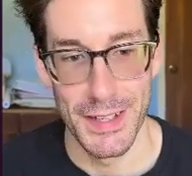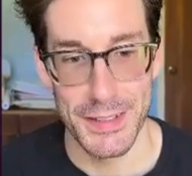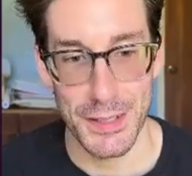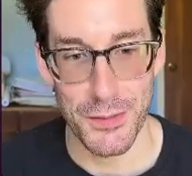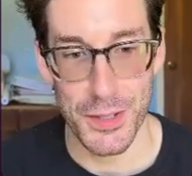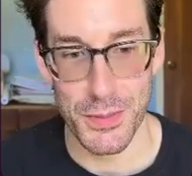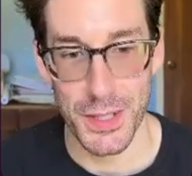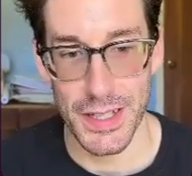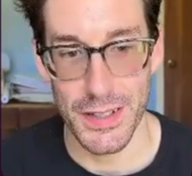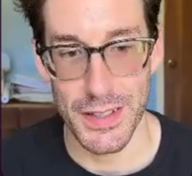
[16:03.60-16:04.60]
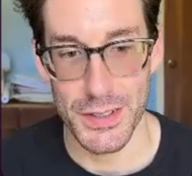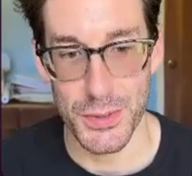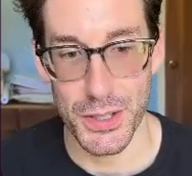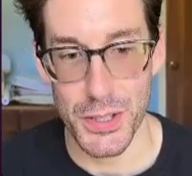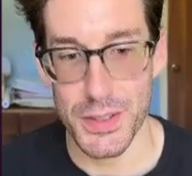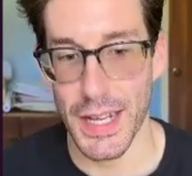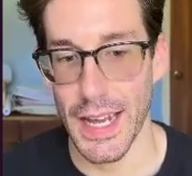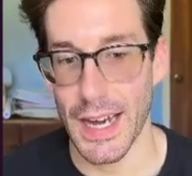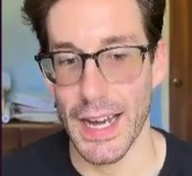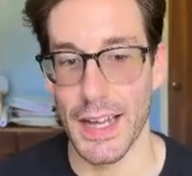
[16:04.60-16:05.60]
So the first one here is when you're using
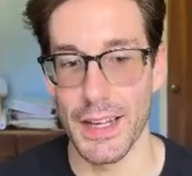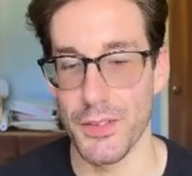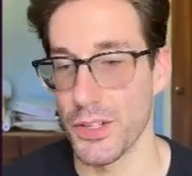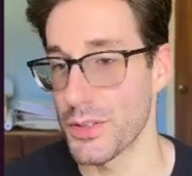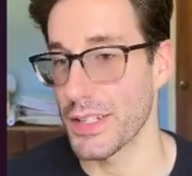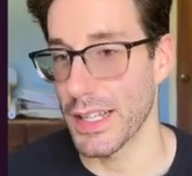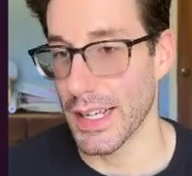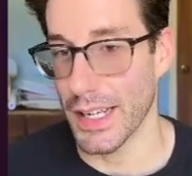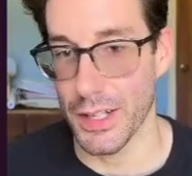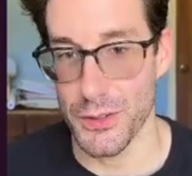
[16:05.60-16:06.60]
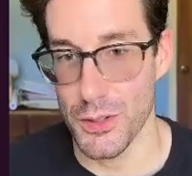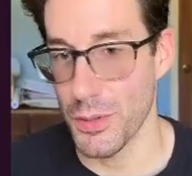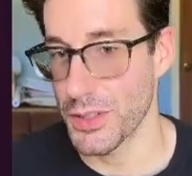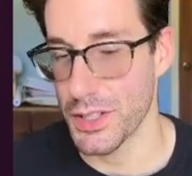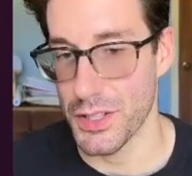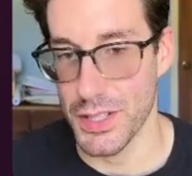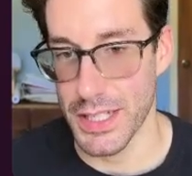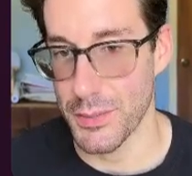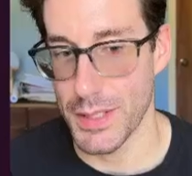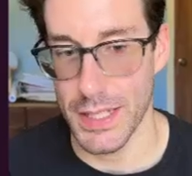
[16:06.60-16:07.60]
A I, if you're using it like a consumer, such as
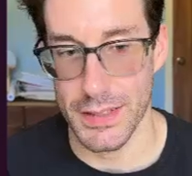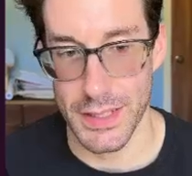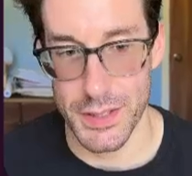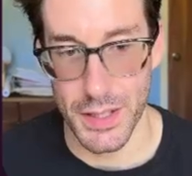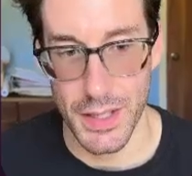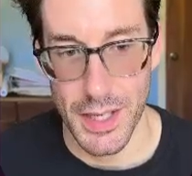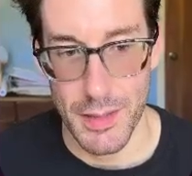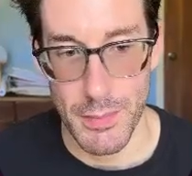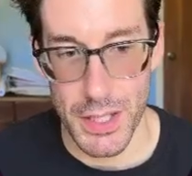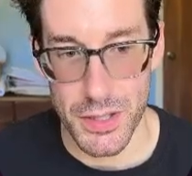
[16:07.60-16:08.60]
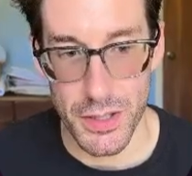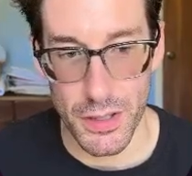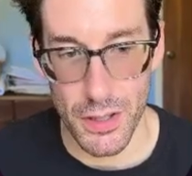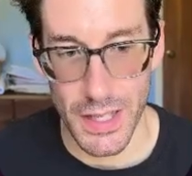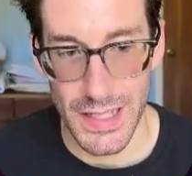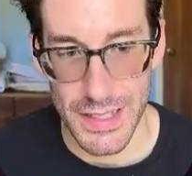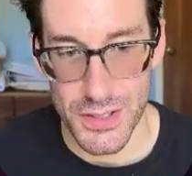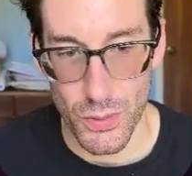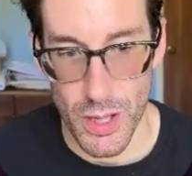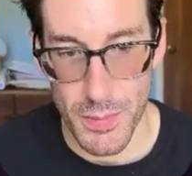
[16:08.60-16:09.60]
ChatGPT, et cetera, make sure you're learning at least
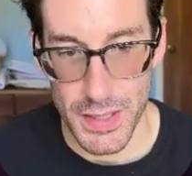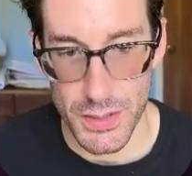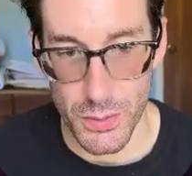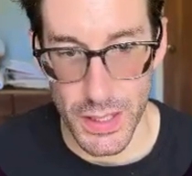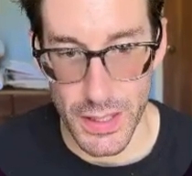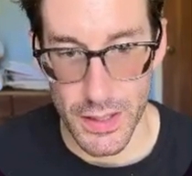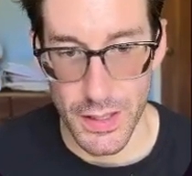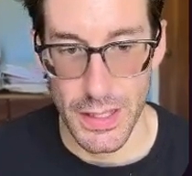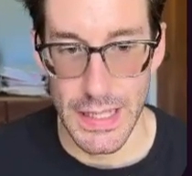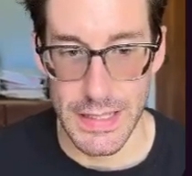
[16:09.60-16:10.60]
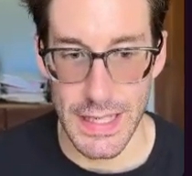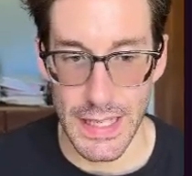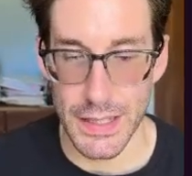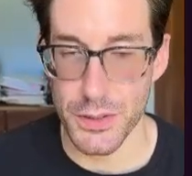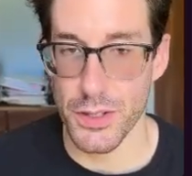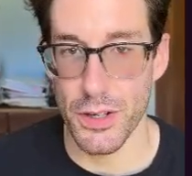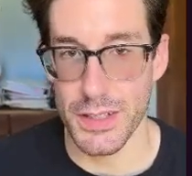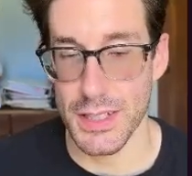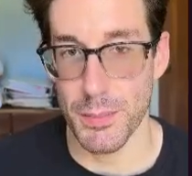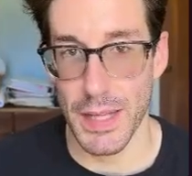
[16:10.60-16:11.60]
twenty minutes a week and taking those
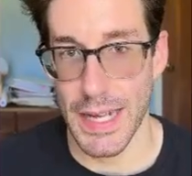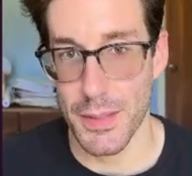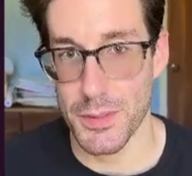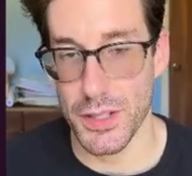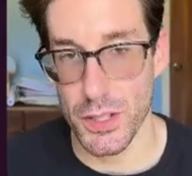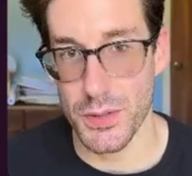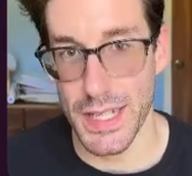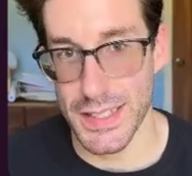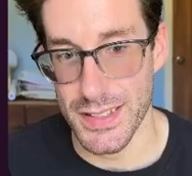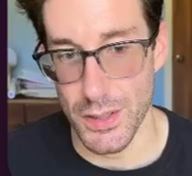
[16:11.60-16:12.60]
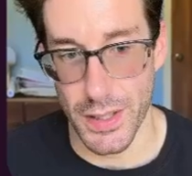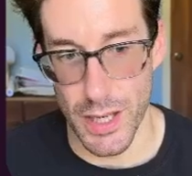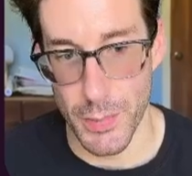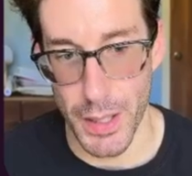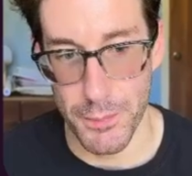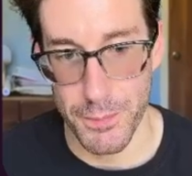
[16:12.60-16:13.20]
learnings and apply them to the use cases that you care about.